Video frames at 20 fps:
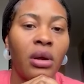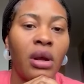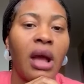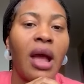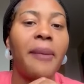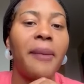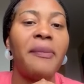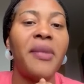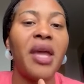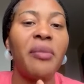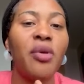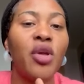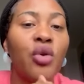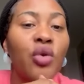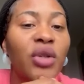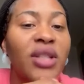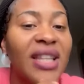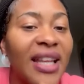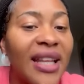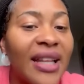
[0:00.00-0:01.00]
And maybe
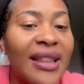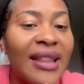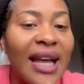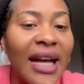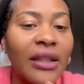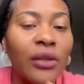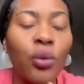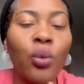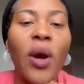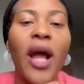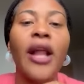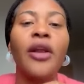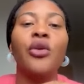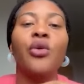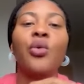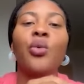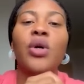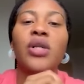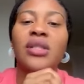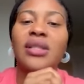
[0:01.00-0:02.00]
you did that while
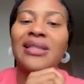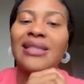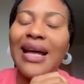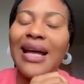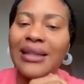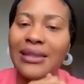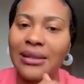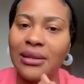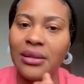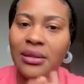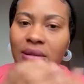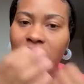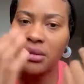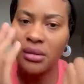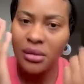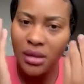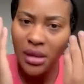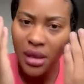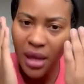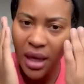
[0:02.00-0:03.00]
you was not
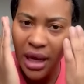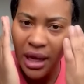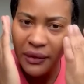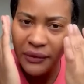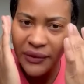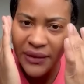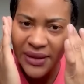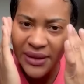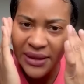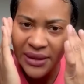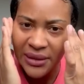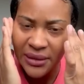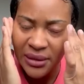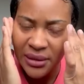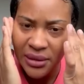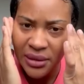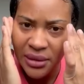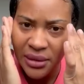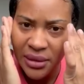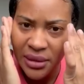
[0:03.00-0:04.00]
of
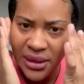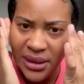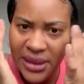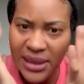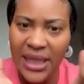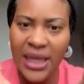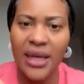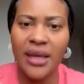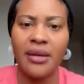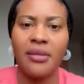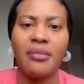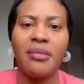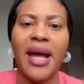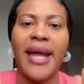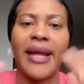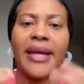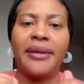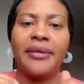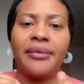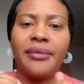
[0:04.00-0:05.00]
seeing
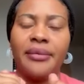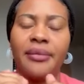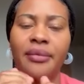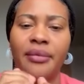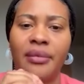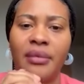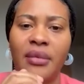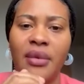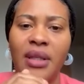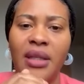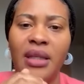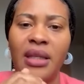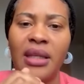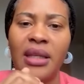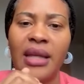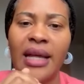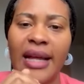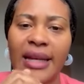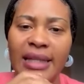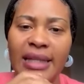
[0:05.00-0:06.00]
mine.
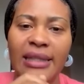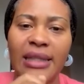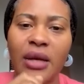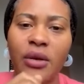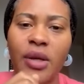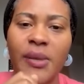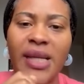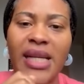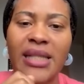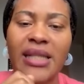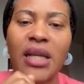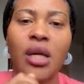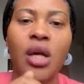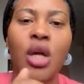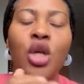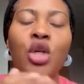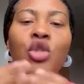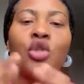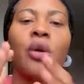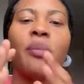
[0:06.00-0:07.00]
You understand what I mean? I say,
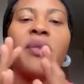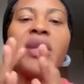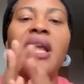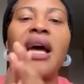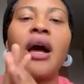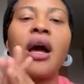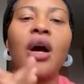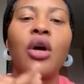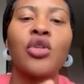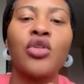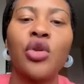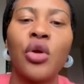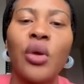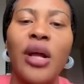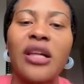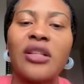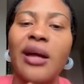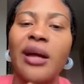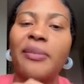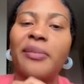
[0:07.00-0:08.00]
so me na, so
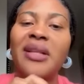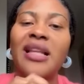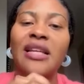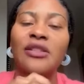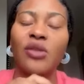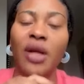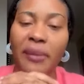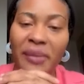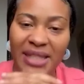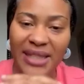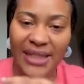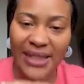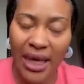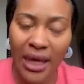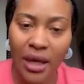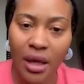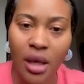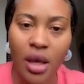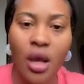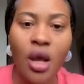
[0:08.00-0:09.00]
that's why I
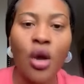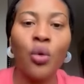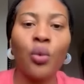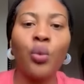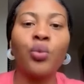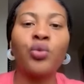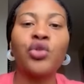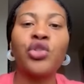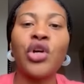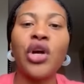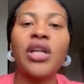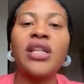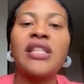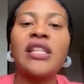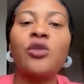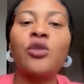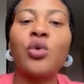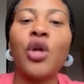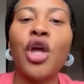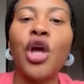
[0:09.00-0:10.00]
say certain
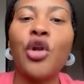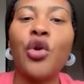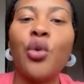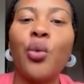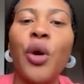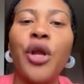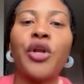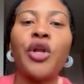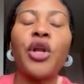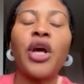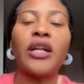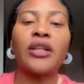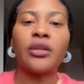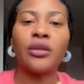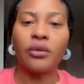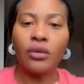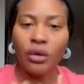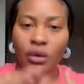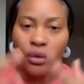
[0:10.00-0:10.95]
things where you do when you're not,